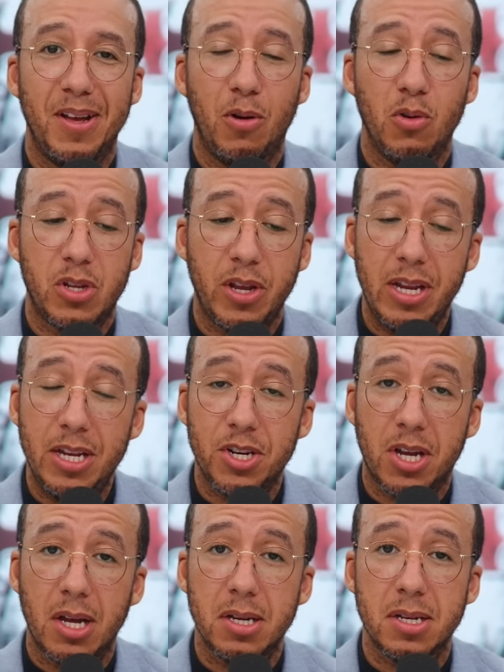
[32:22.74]
Also, you need your
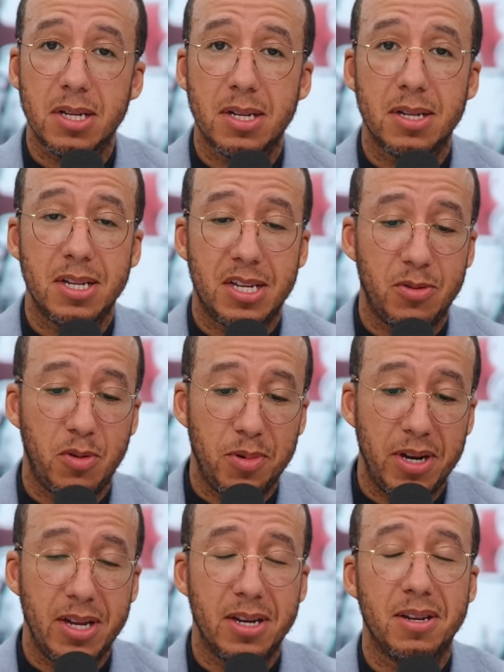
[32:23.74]
guns. This is what we
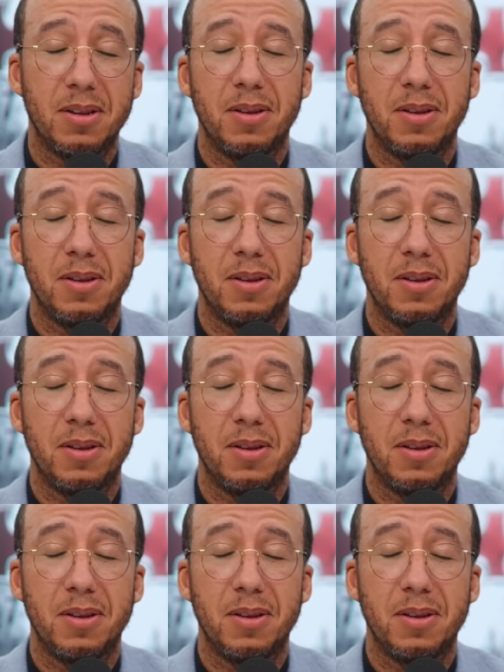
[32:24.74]
need.